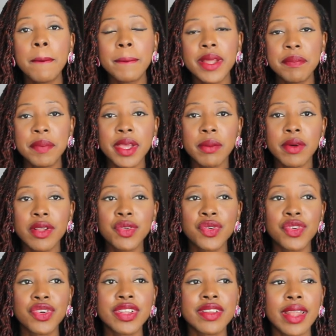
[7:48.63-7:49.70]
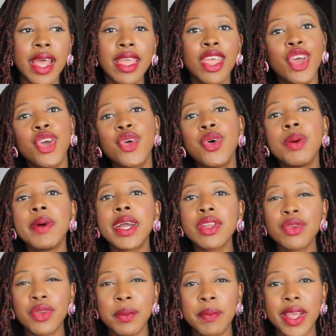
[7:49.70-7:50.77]
but be able to just like go back
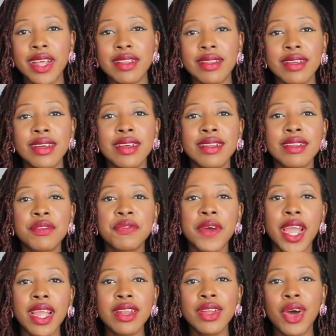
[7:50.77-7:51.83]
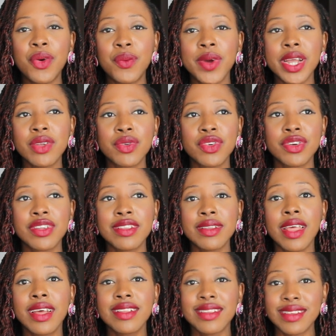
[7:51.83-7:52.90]
to the basics, find a way to just
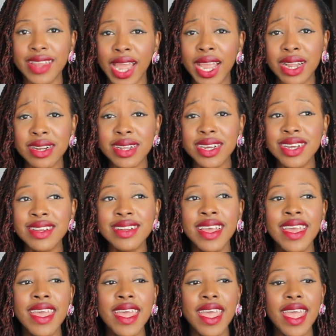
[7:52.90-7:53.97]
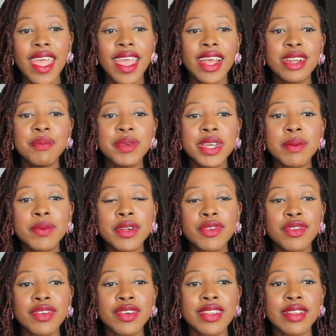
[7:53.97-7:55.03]
style it, and be able
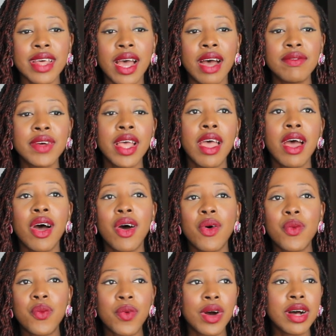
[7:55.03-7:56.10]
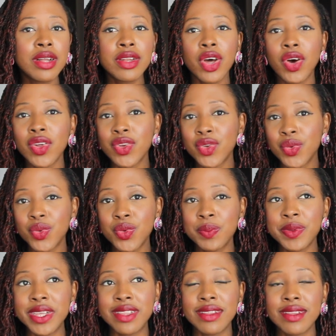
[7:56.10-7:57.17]
to just have one or two
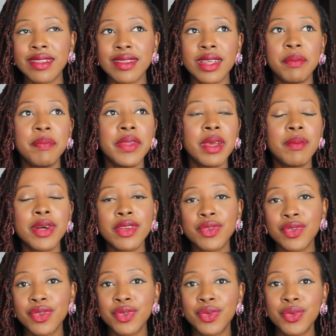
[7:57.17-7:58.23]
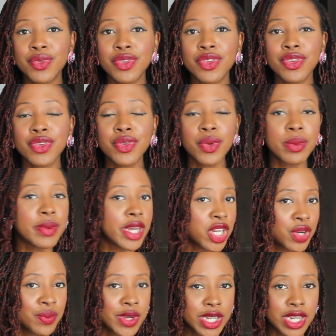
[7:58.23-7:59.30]
pieces and be able to do so
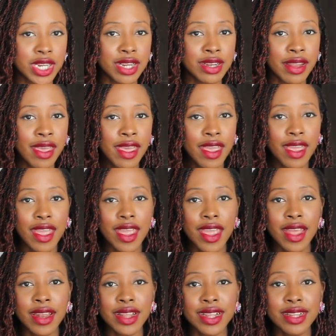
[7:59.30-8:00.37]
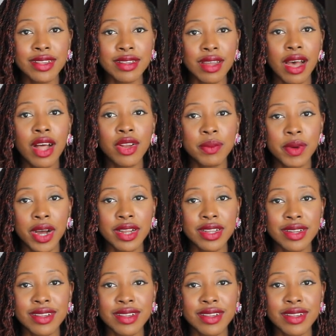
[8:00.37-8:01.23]
much with it. And it's all about